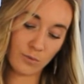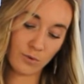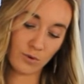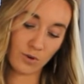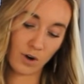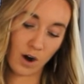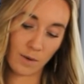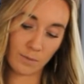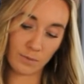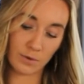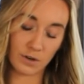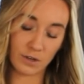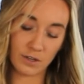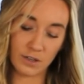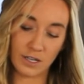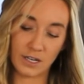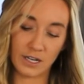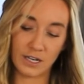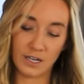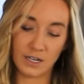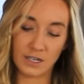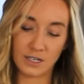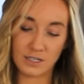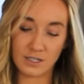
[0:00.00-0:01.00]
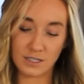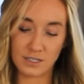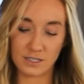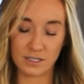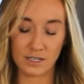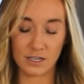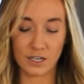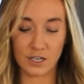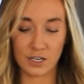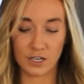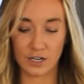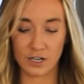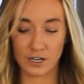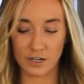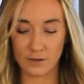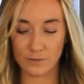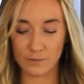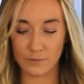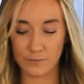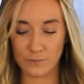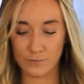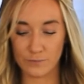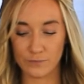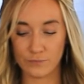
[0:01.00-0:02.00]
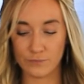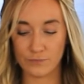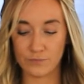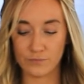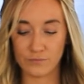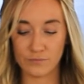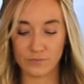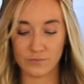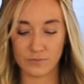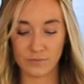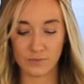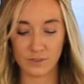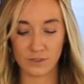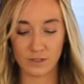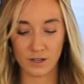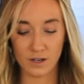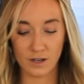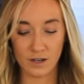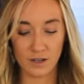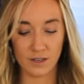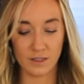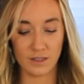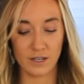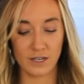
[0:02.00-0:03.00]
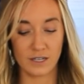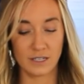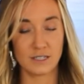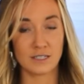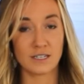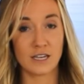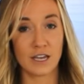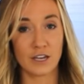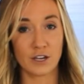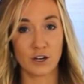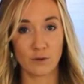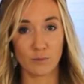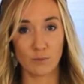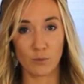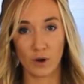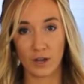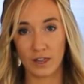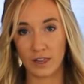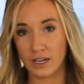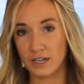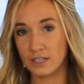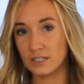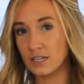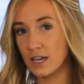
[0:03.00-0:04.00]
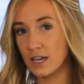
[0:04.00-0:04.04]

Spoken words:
properly secure. Then take your boiling